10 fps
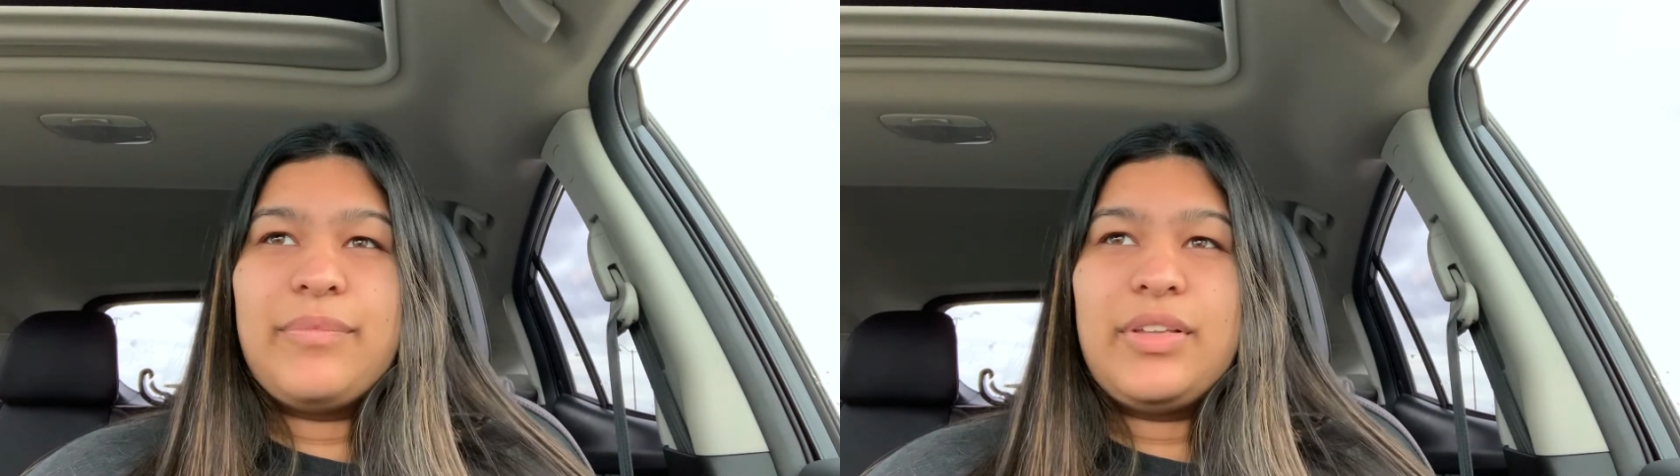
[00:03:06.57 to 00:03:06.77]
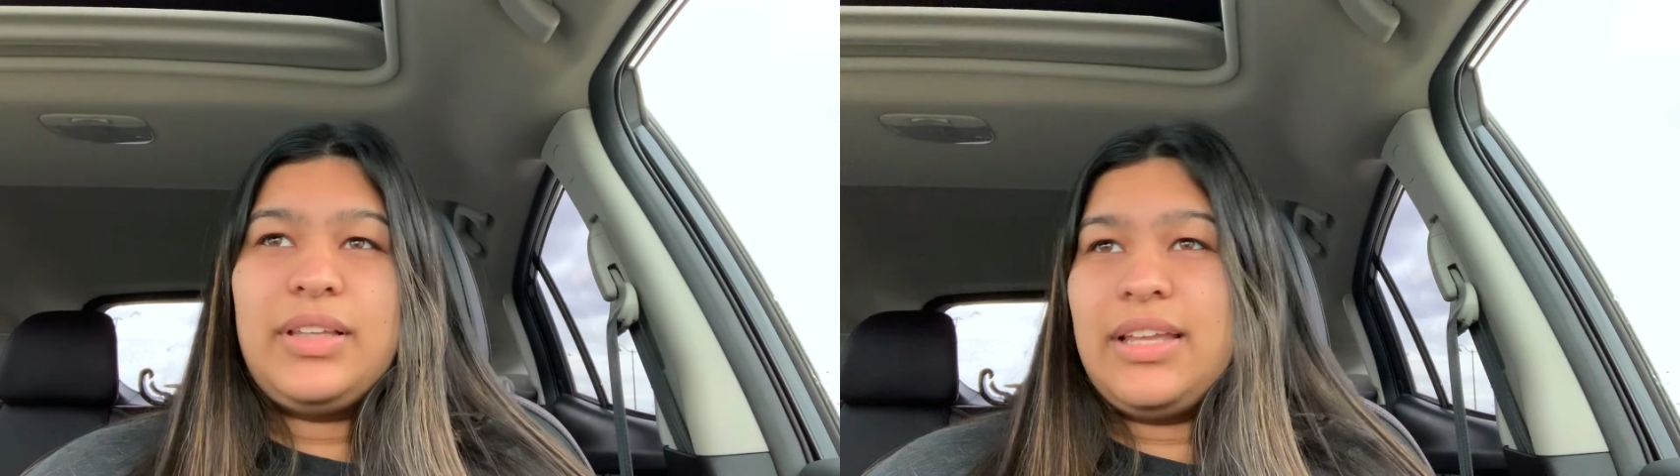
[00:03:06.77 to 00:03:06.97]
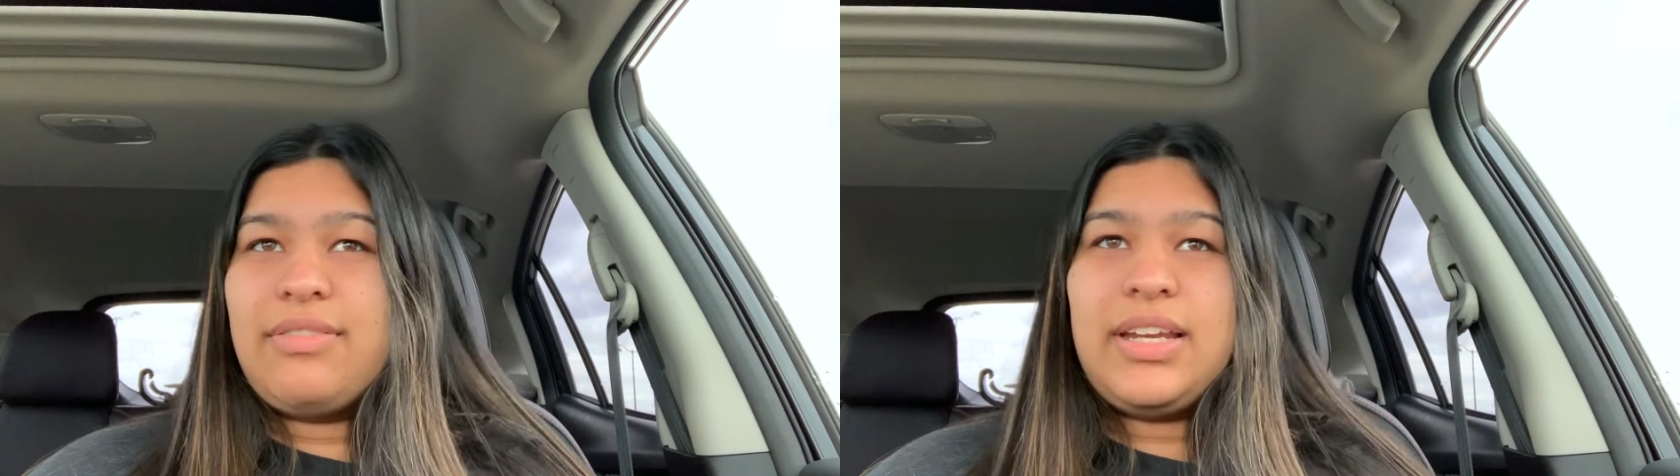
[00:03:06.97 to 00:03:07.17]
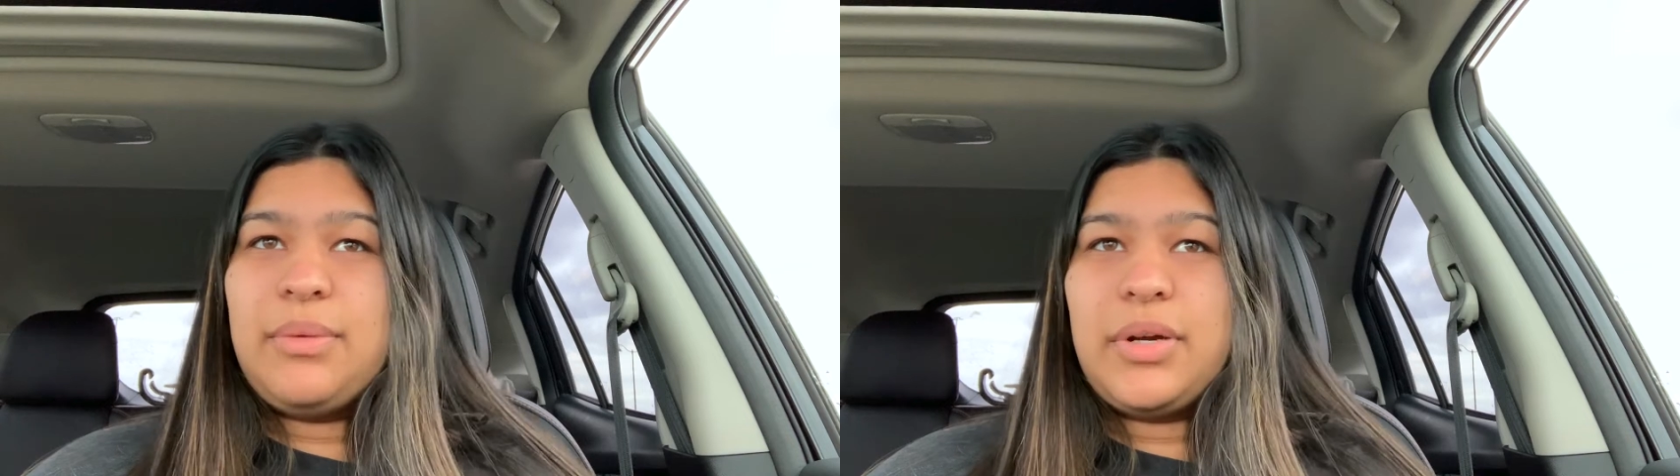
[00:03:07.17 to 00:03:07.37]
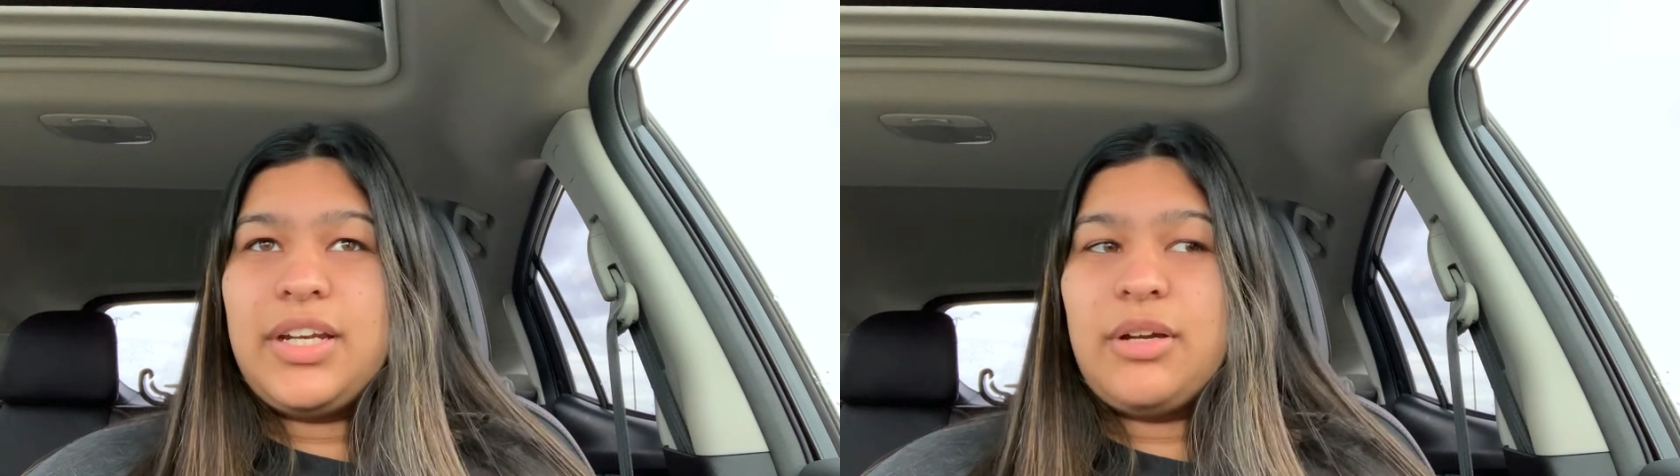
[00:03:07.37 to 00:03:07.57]
live
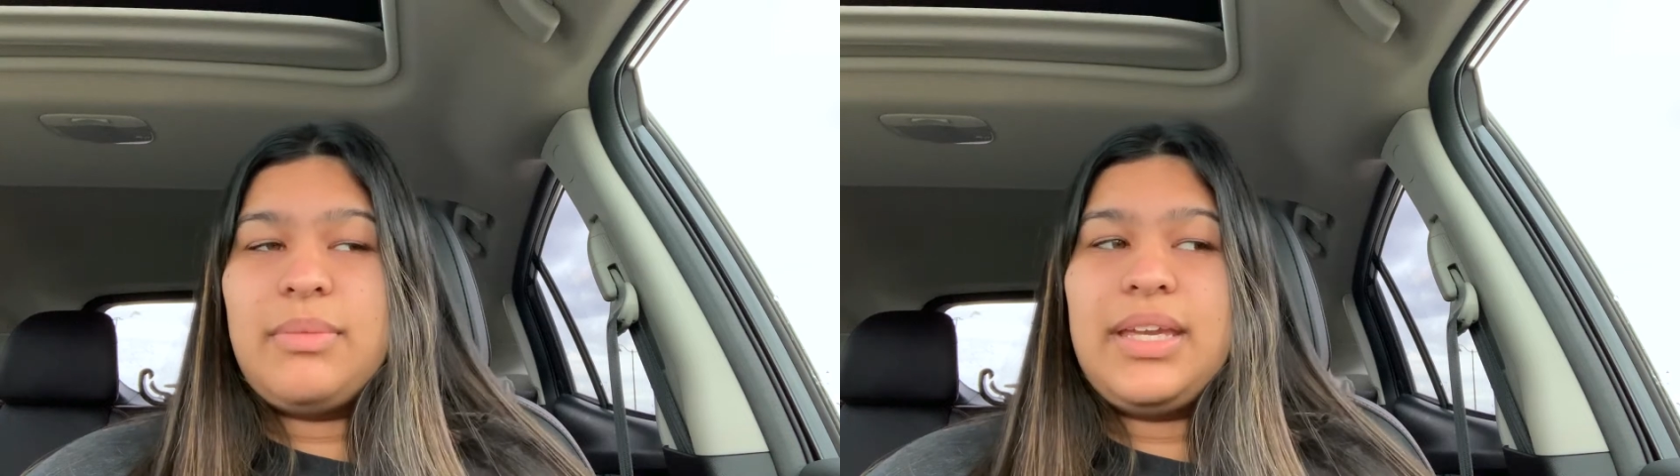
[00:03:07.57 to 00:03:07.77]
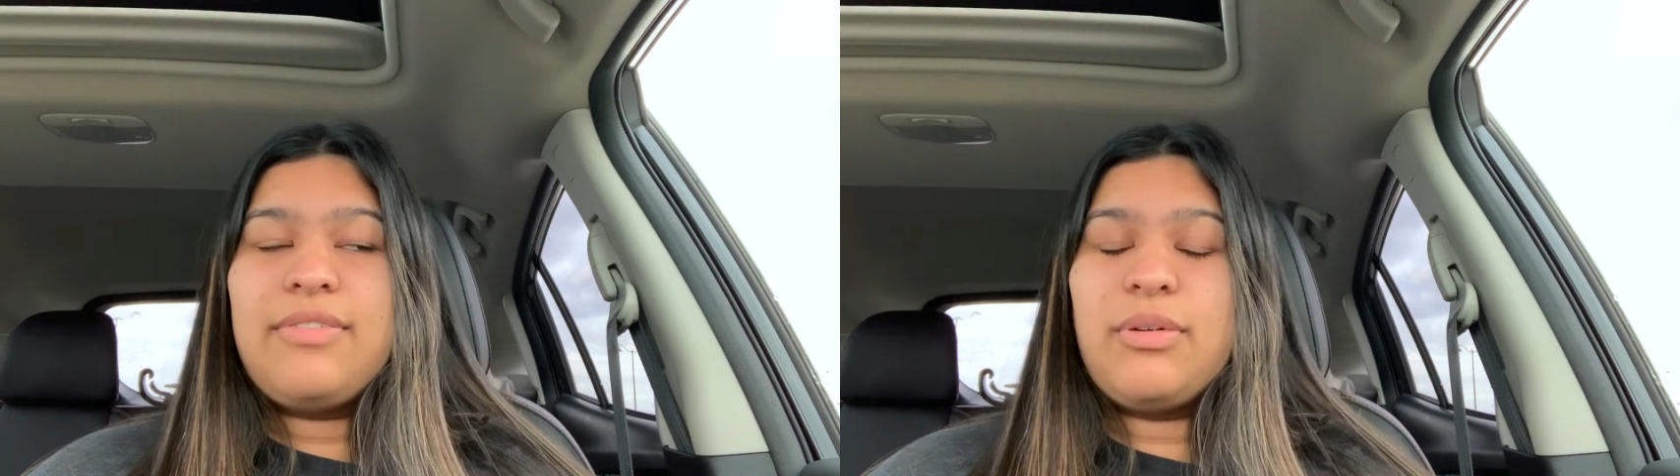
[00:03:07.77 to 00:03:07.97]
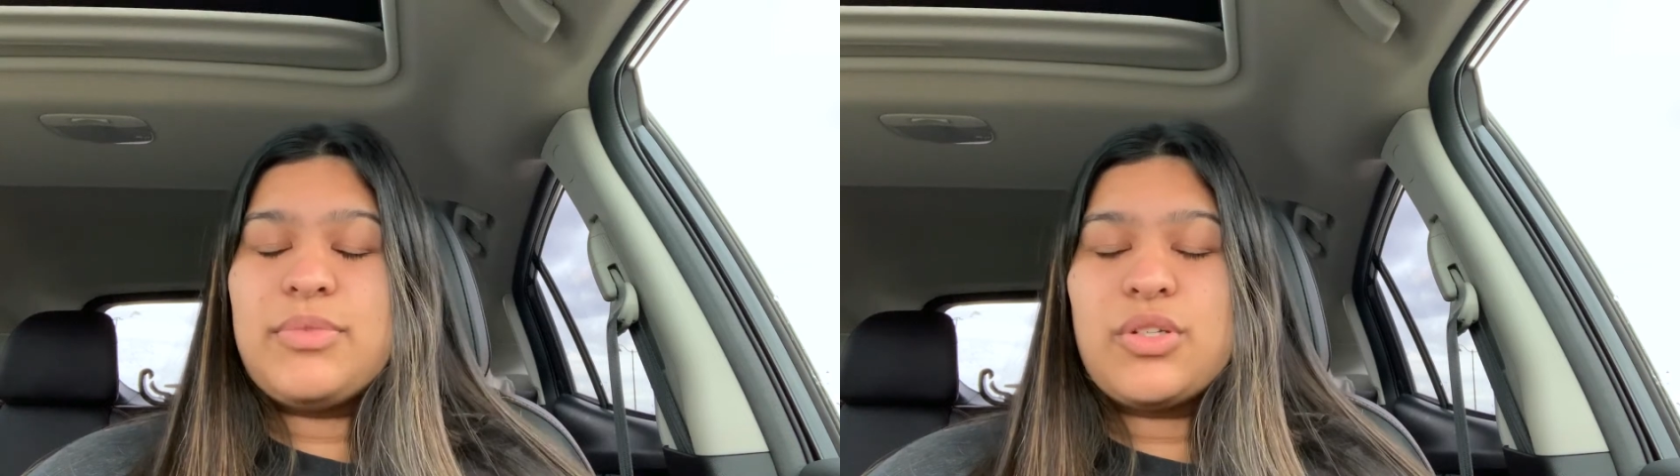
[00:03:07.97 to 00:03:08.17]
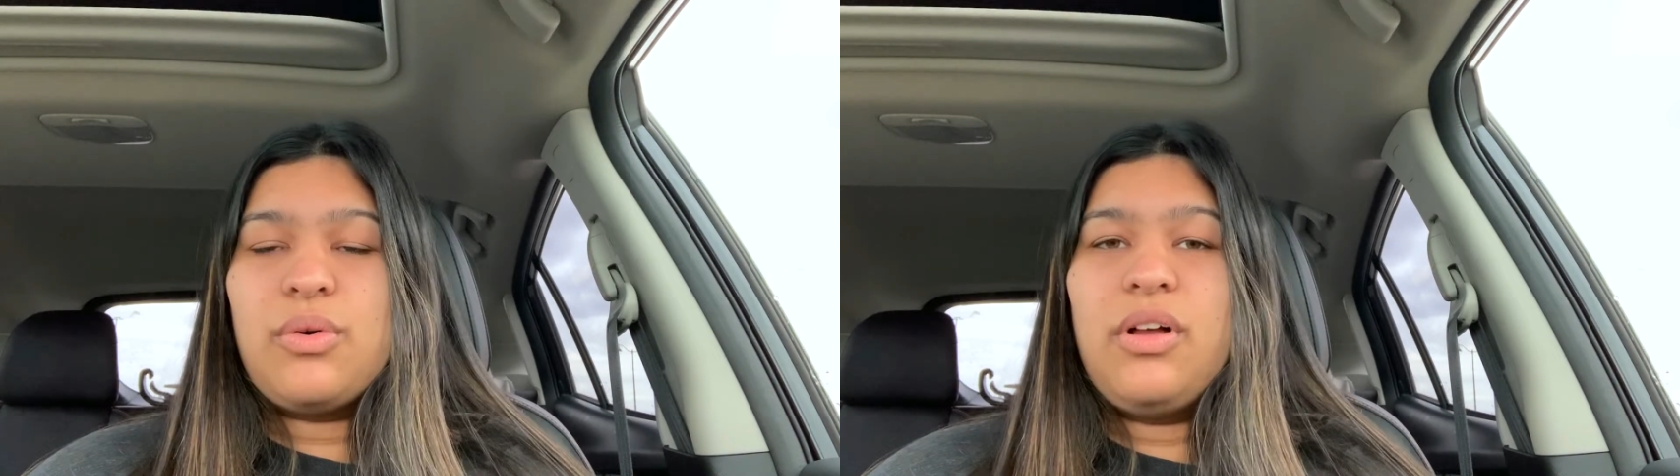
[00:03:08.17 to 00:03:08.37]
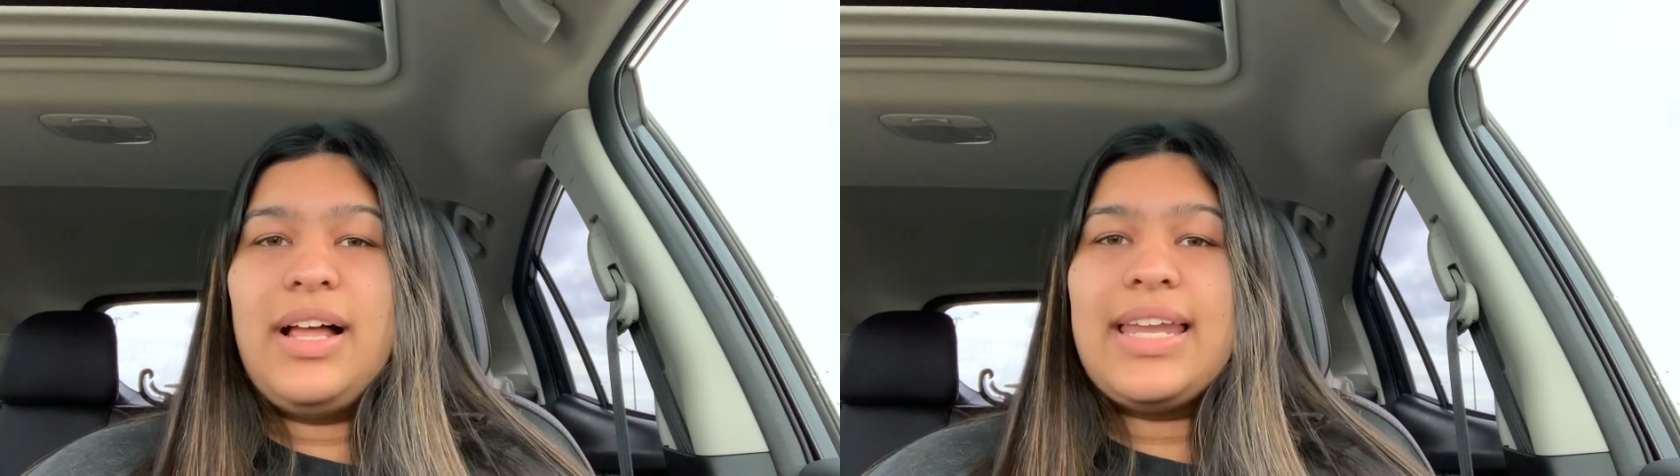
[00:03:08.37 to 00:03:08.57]
anywhere near me from school,